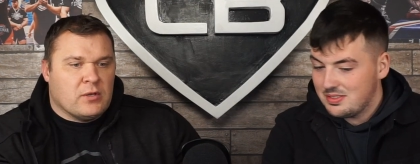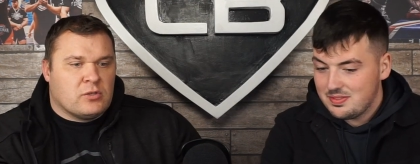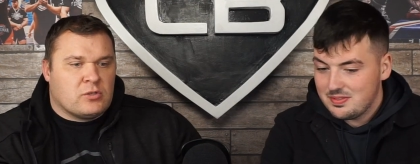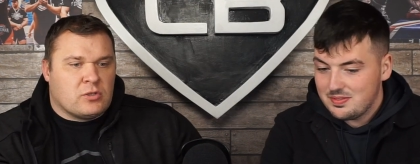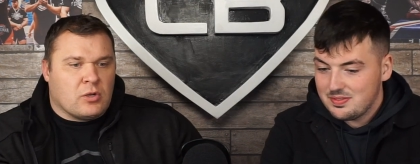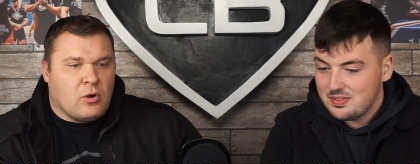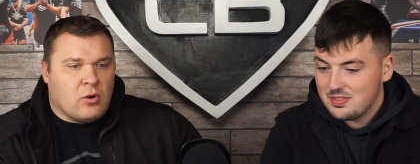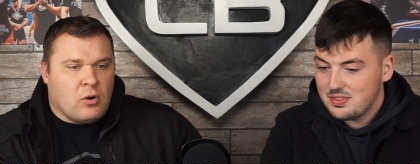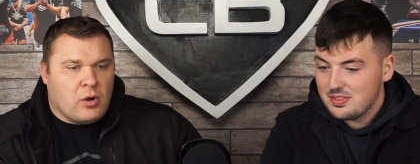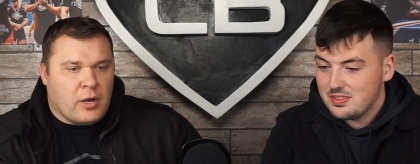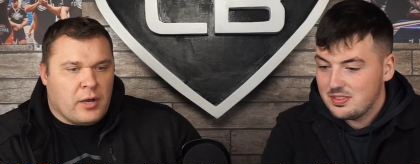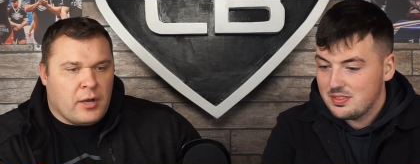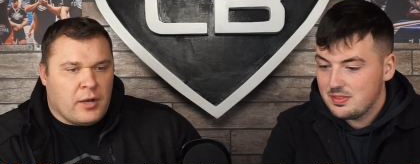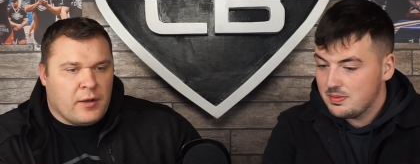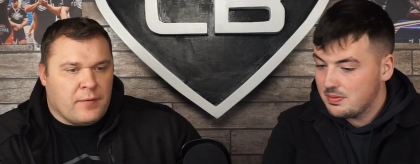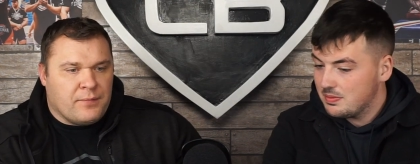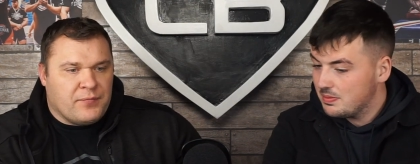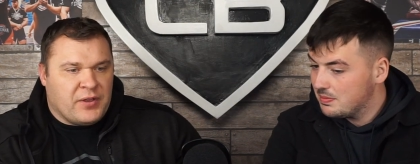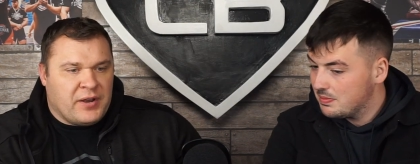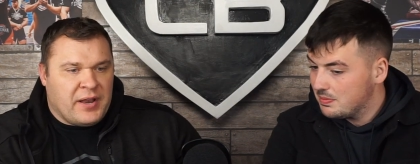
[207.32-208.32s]
Speaker 1: So
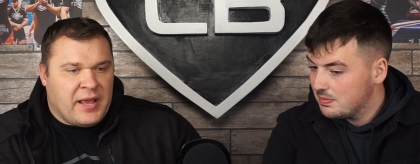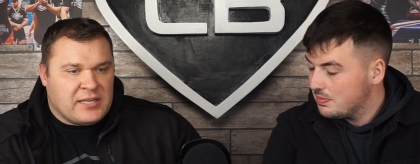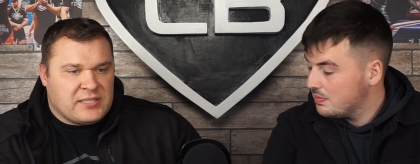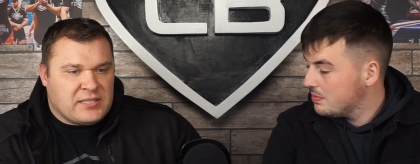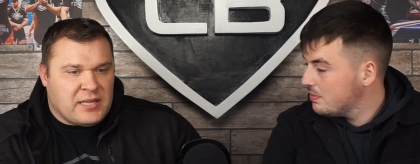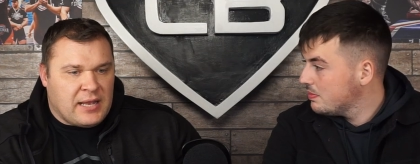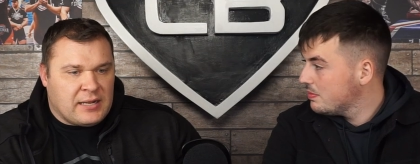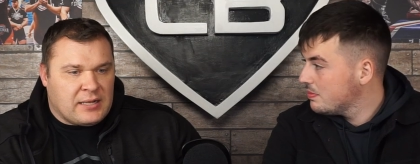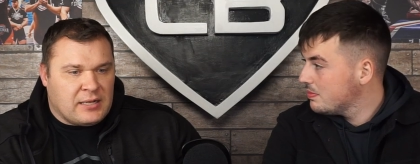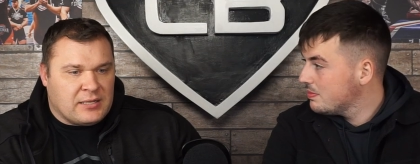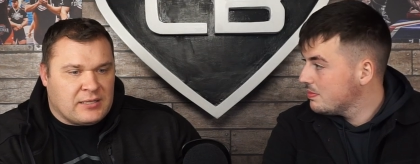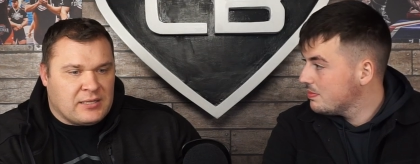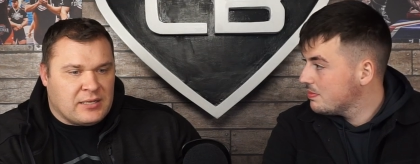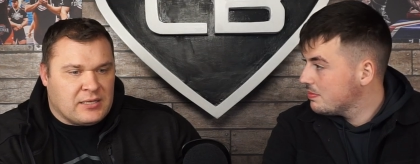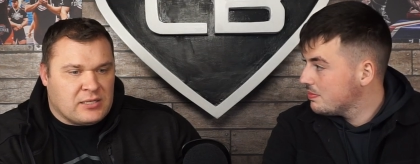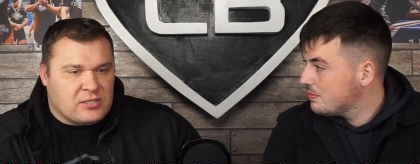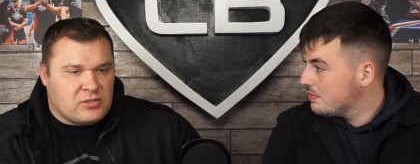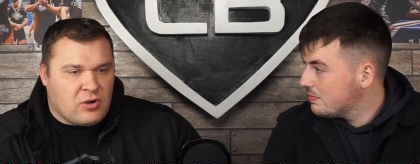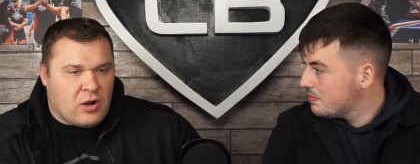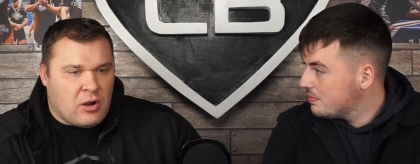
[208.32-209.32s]
uh, the next athlete
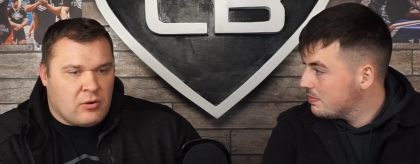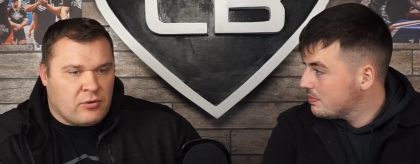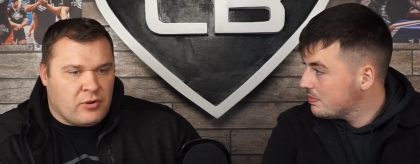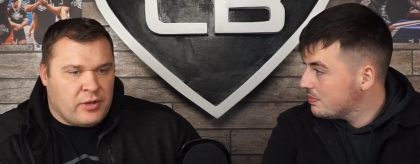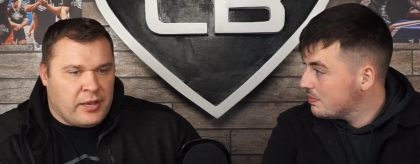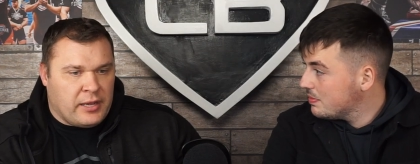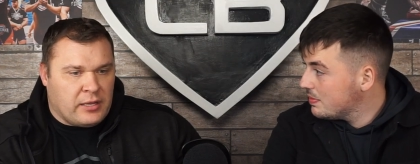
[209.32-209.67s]
is Rauno